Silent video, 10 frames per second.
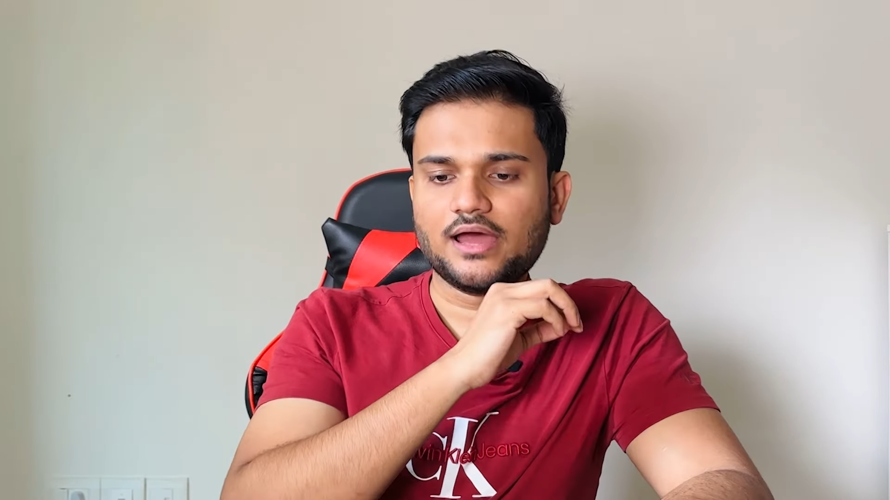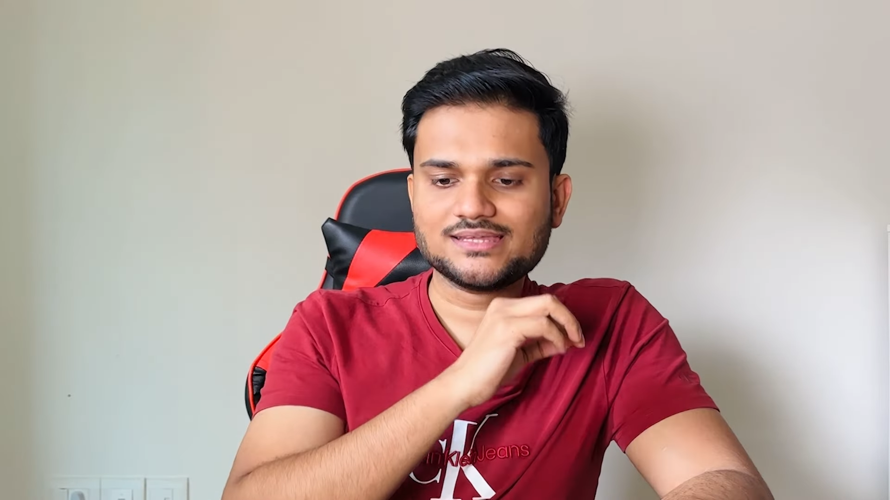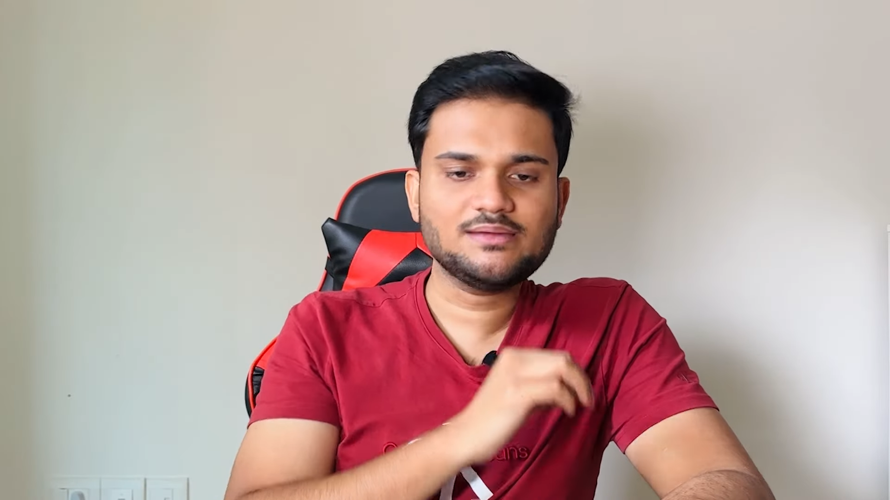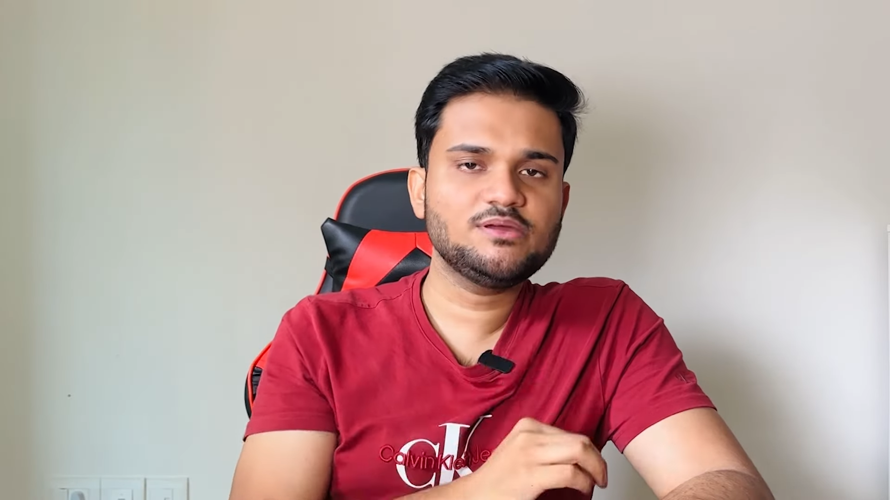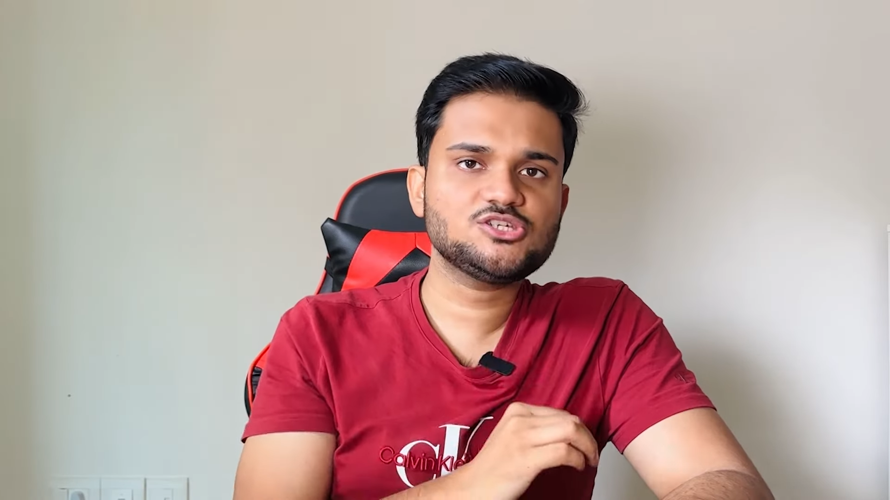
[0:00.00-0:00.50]

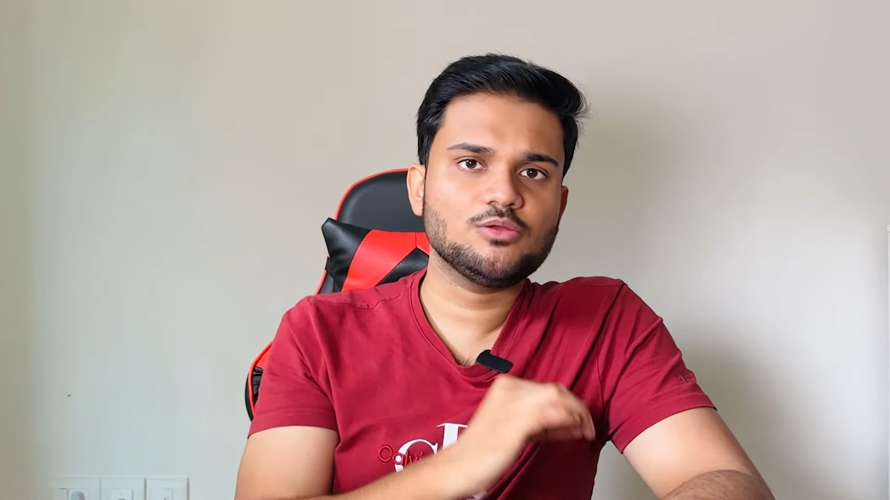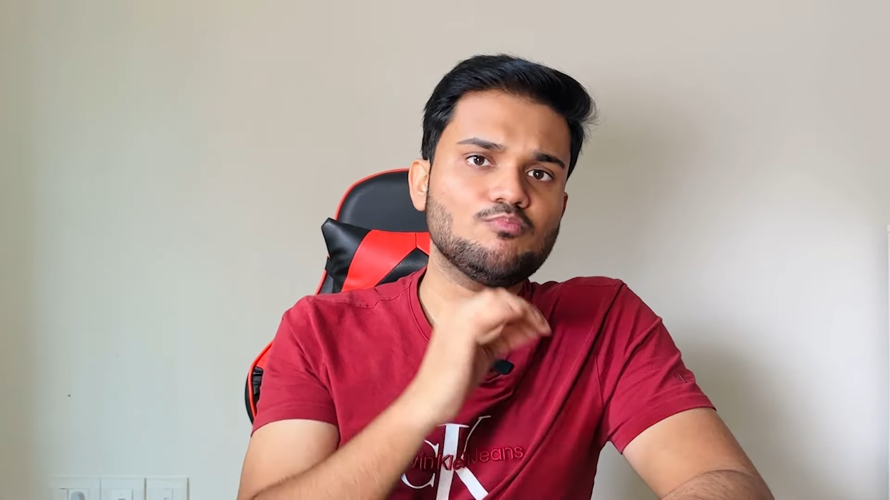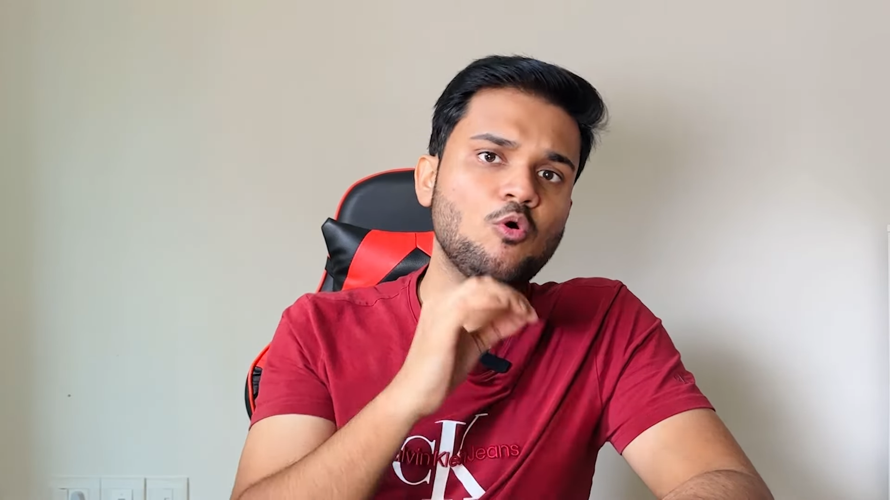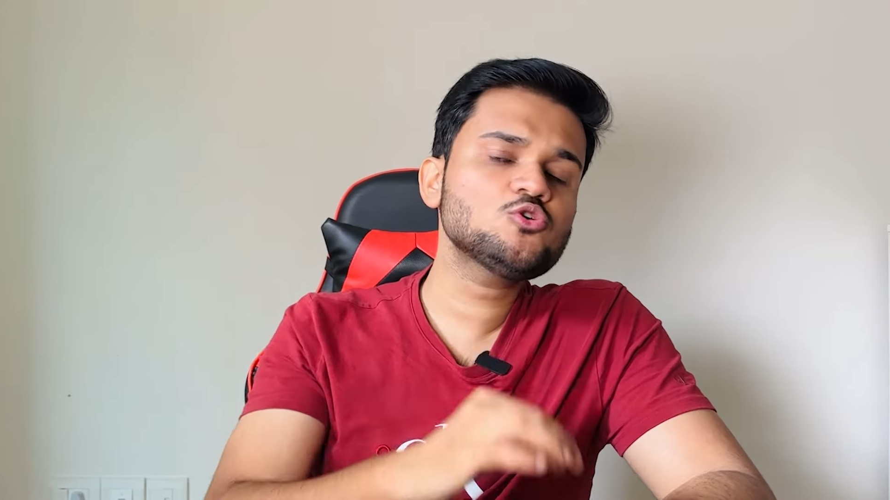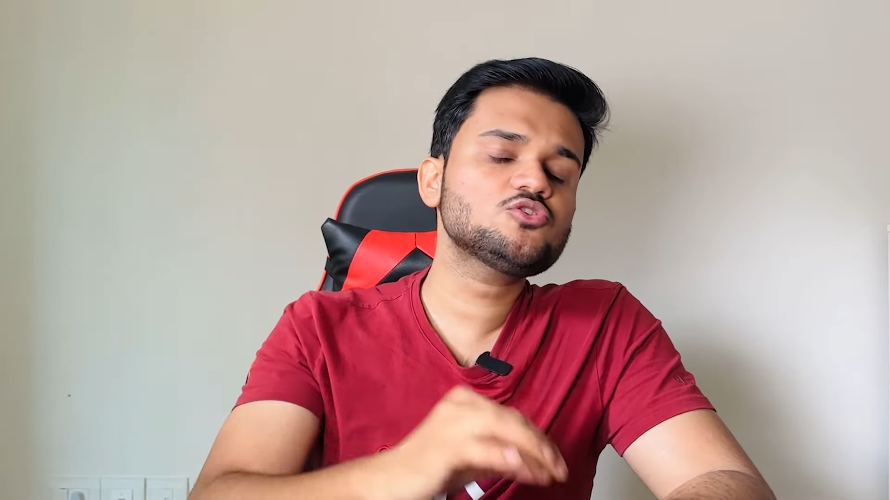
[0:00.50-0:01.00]
as i mentioned
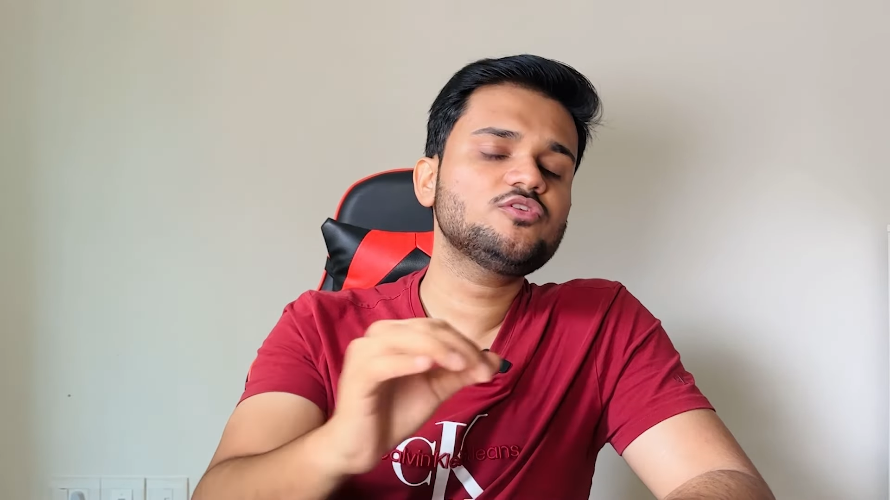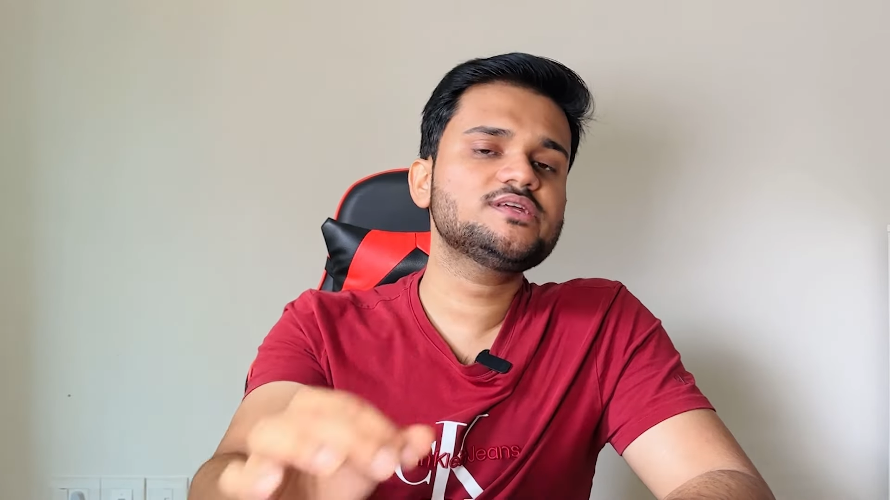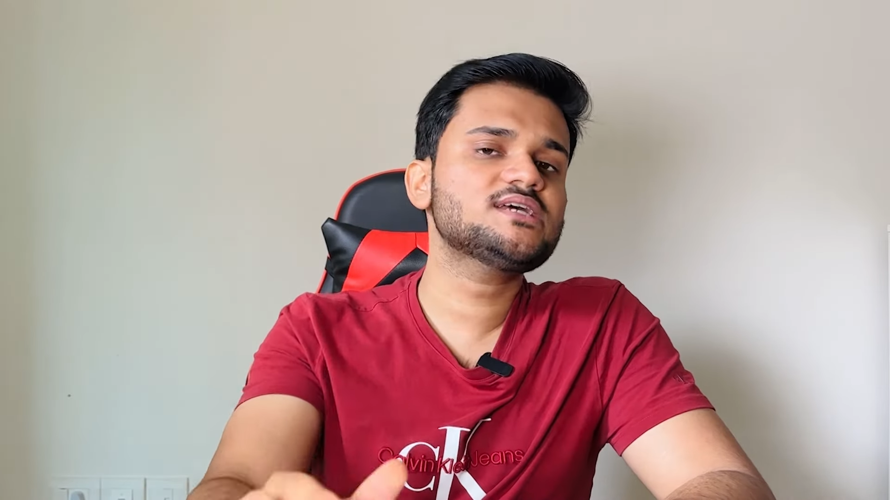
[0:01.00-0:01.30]
most of the